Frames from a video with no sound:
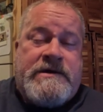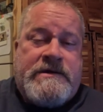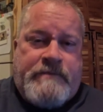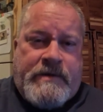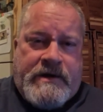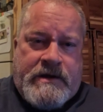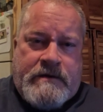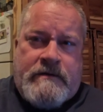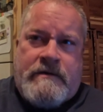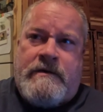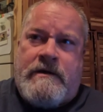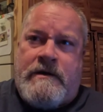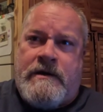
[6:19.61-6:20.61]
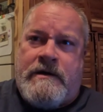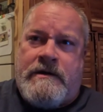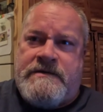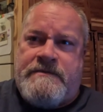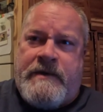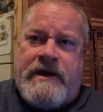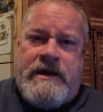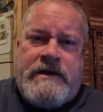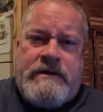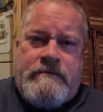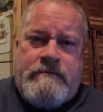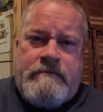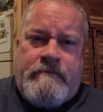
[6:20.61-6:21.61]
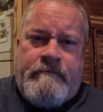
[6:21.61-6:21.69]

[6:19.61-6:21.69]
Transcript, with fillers: She's been uh, spayed,